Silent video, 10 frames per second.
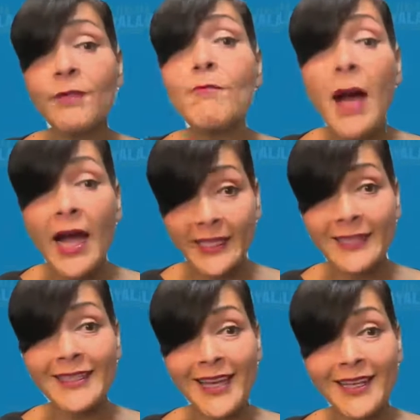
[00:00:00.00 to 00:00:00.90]

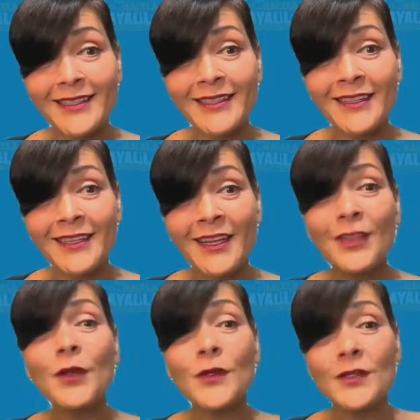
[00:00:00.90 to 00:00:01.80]
mindset,
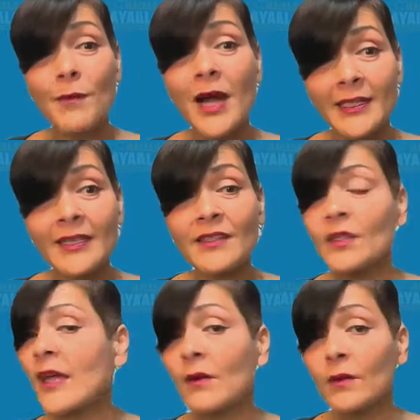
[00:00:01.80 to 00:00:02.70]
those mindsets
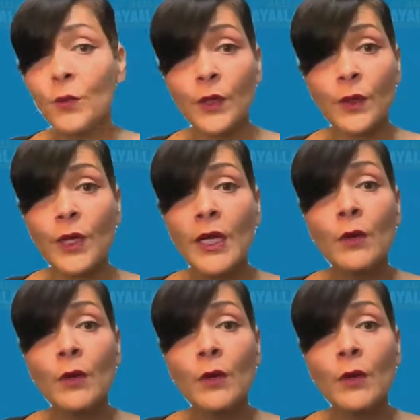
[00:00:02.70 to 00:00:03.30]
that we're